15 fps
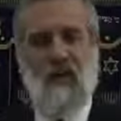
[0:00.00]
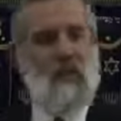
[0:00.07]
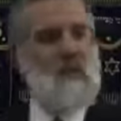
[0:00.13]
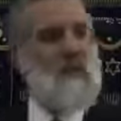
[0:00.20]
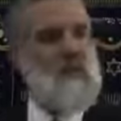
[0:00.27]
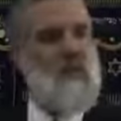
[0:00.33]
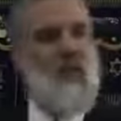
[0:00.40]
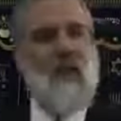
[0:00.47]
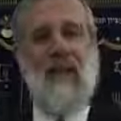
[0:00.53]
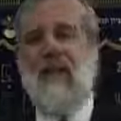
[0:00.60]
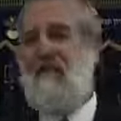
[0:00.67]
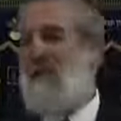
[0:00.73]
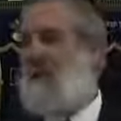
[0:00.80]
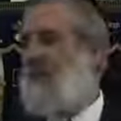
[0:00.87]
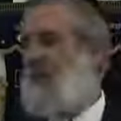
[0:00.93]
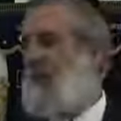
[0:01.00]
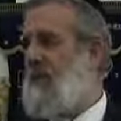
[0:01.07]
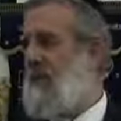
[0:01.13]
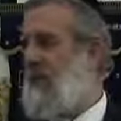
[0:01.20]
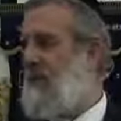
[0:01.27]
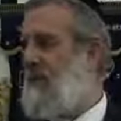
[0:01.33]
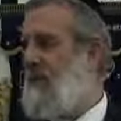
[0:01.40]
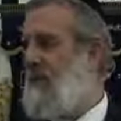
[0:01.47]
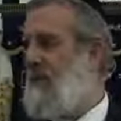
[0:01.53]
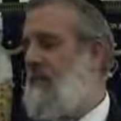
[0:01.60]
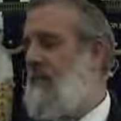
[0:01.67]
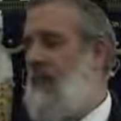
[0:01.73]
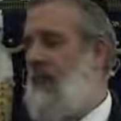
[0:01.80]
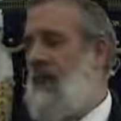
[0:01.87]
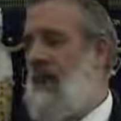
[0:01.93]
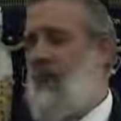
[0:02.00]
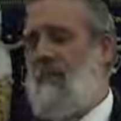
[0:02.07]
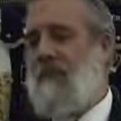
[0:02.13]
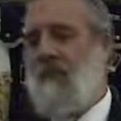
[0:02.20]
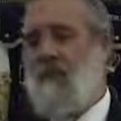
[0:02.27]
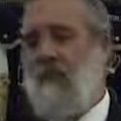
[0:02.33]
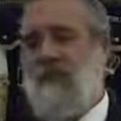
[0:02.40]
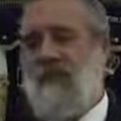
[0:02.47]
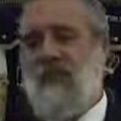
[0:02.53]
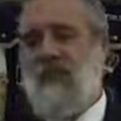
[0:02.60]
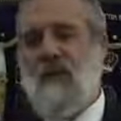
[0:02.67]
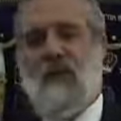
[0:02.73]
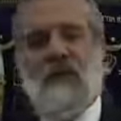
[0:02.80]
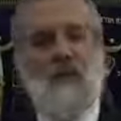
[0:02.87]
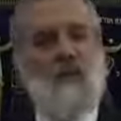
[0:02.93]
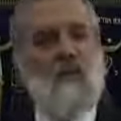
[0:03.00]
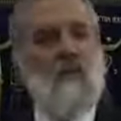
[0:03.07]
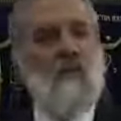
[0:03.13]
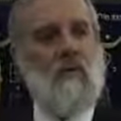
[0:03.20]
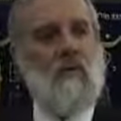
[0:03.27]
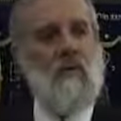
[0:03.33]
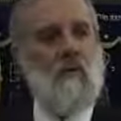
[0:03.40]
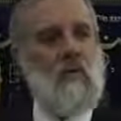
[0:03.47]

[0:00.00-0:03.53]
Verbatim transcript: He does not have empathy. Empathy is another